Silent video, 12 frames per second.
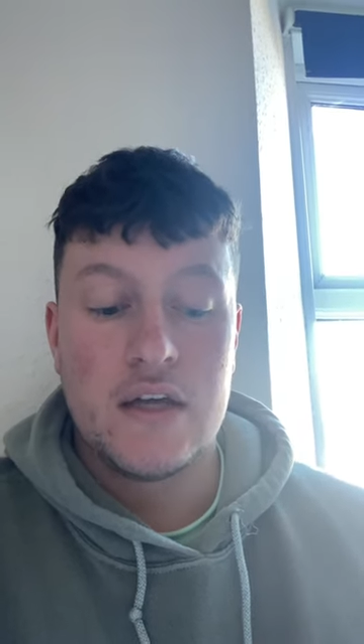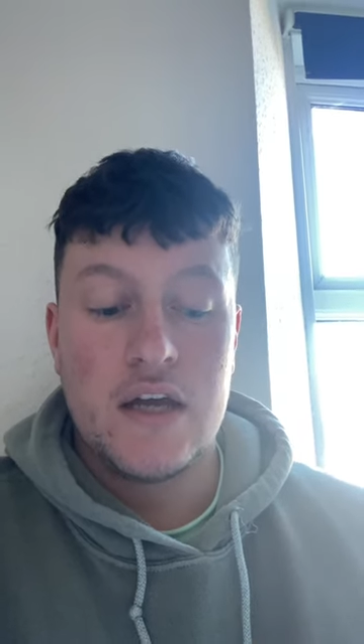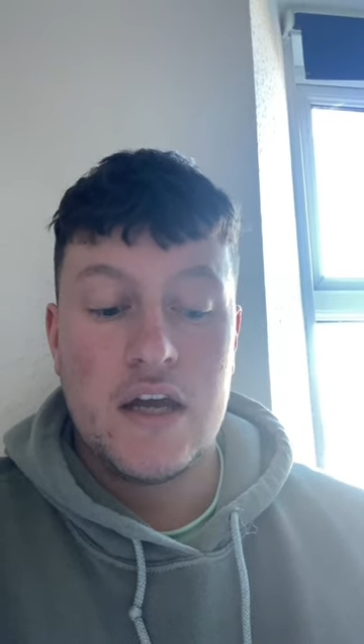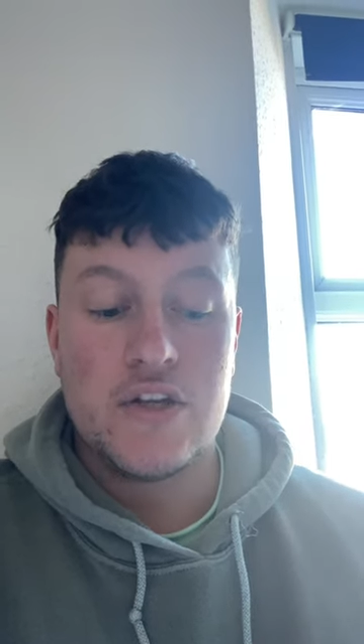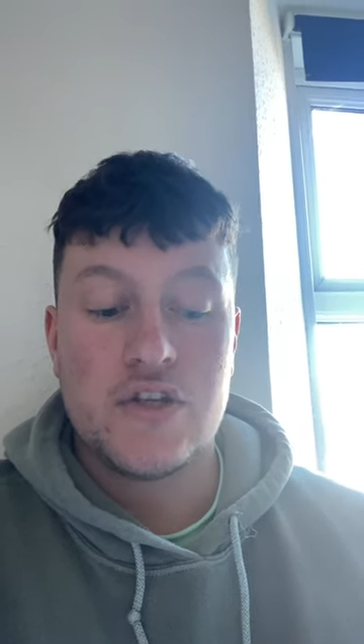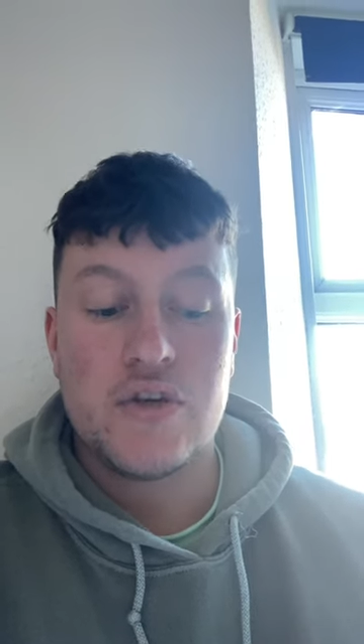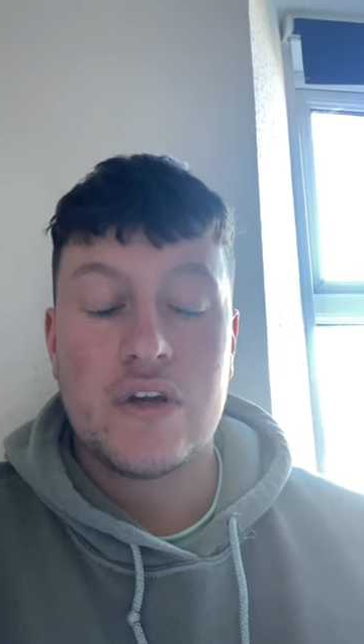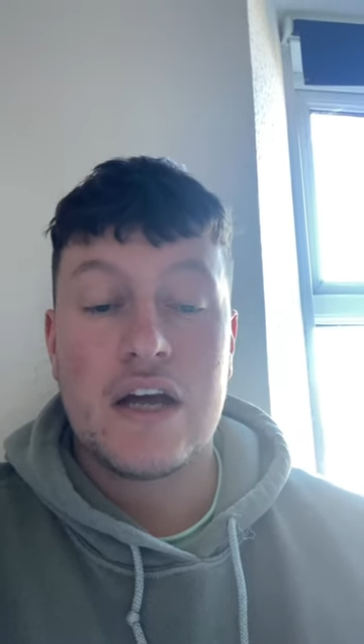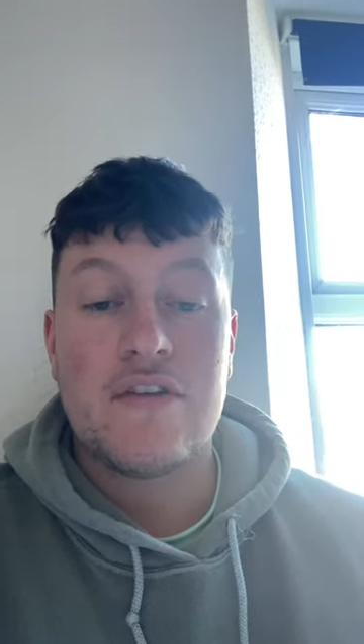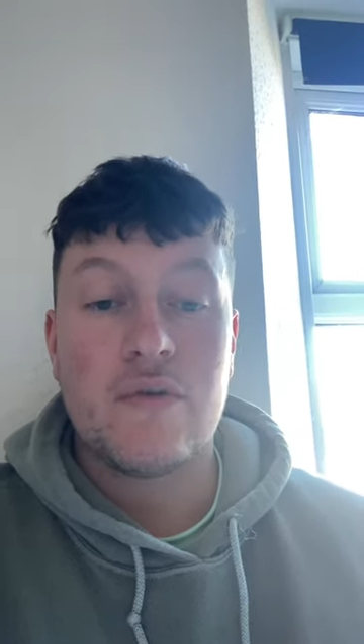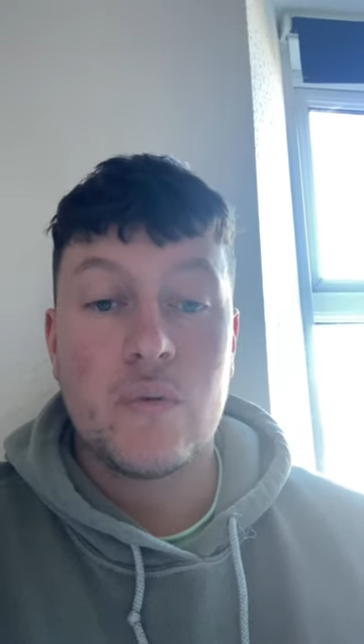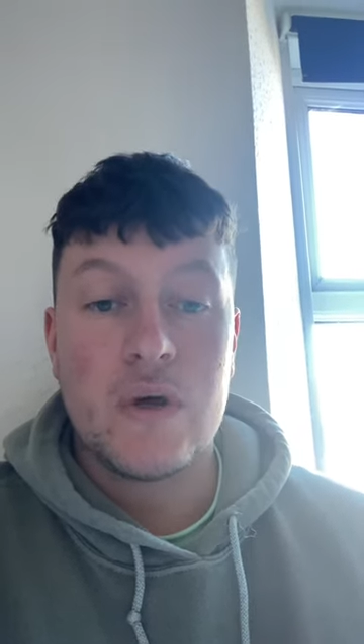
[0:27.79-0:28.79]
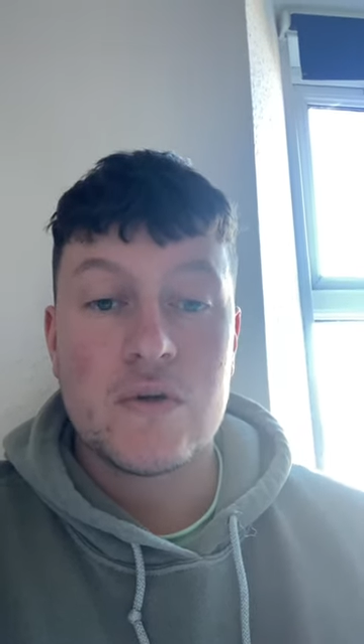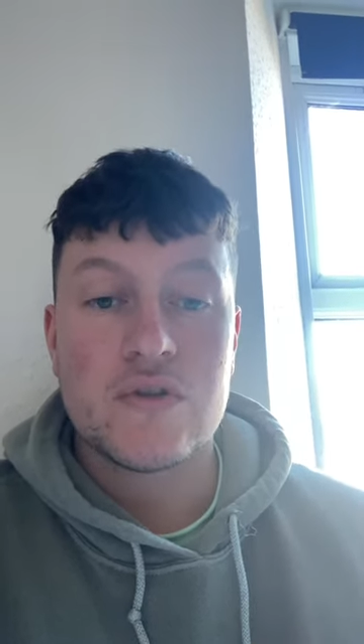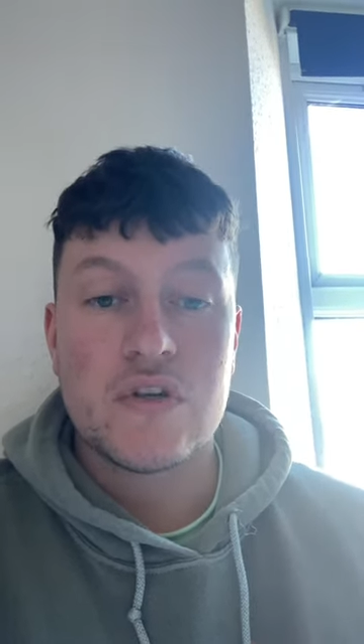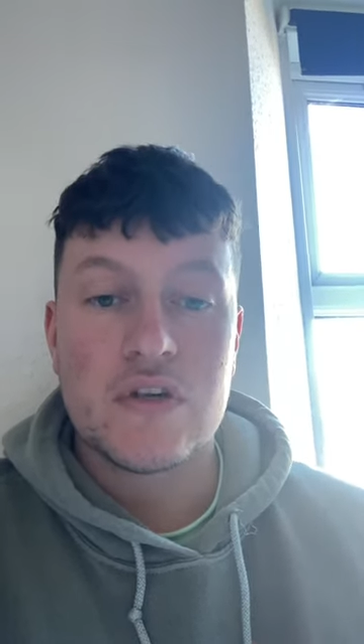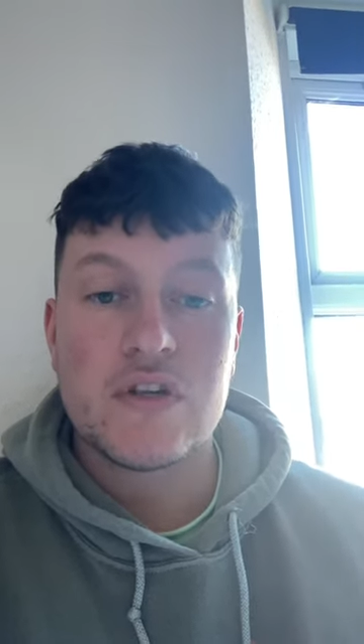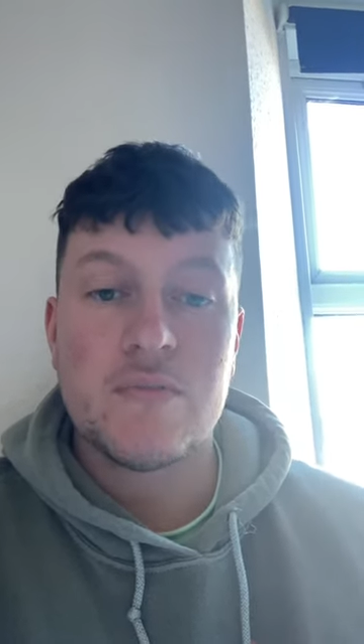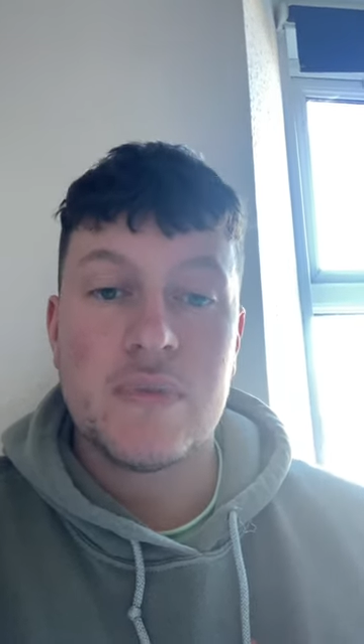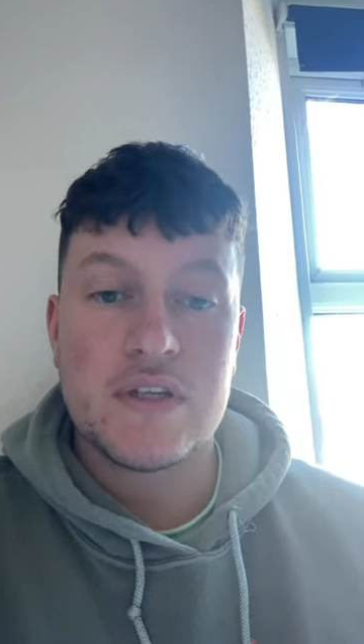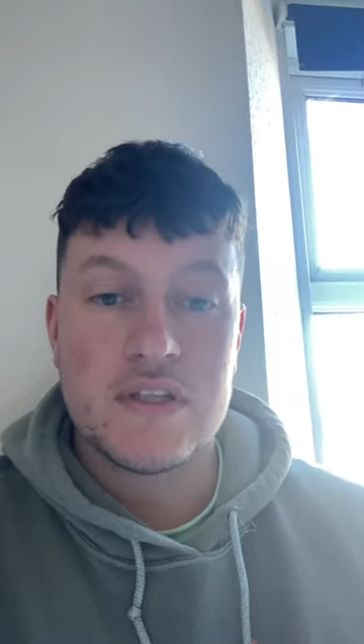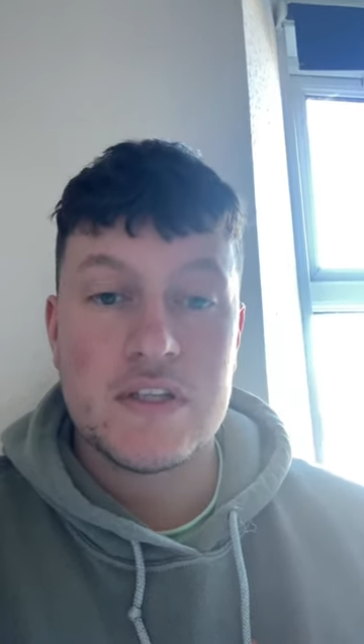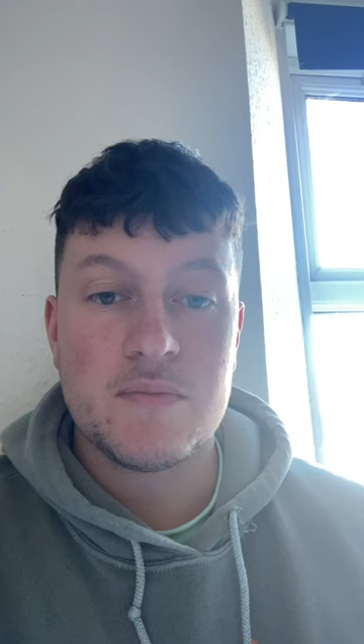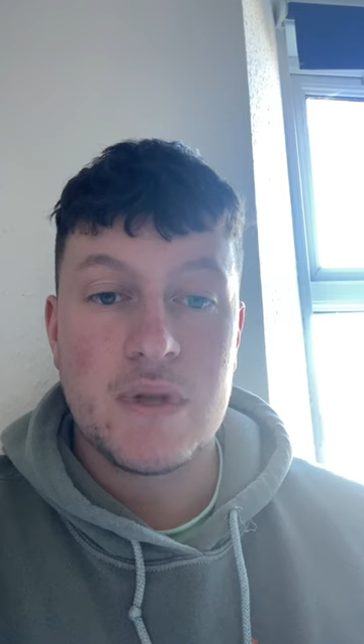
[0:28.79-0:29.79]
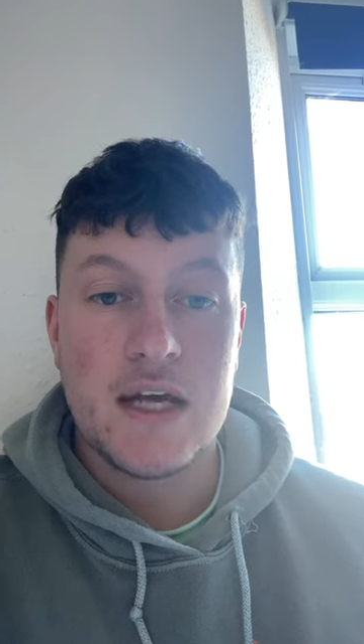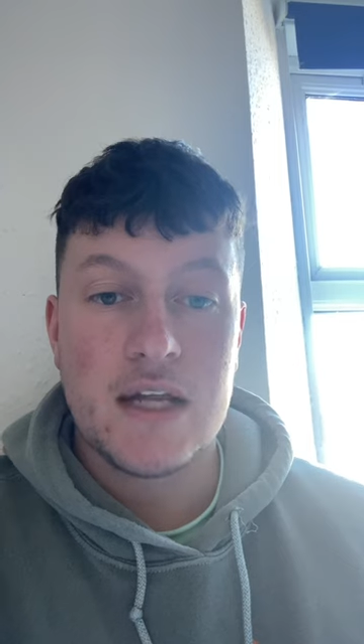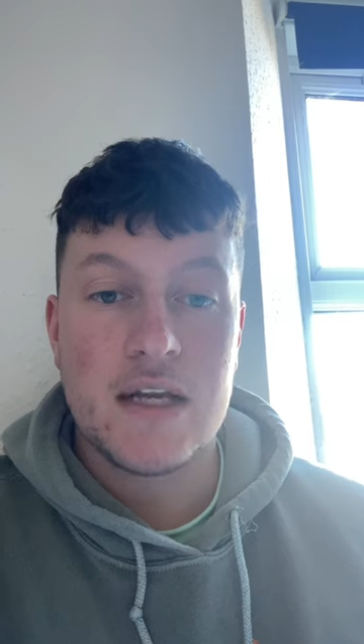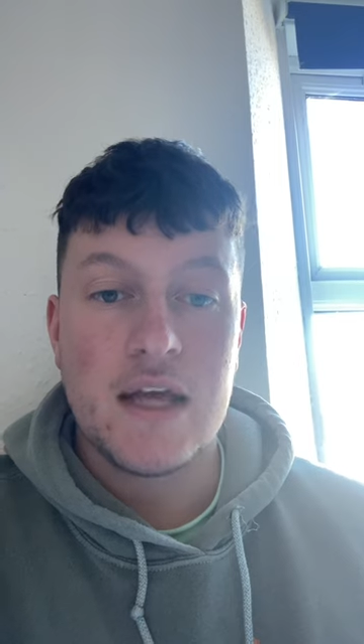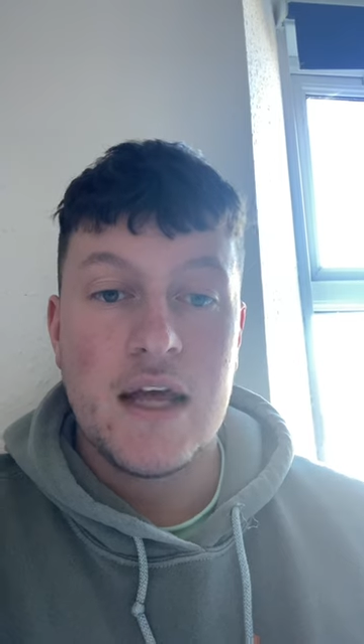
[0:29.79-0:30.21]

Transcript: ensuring I have a well structured business plan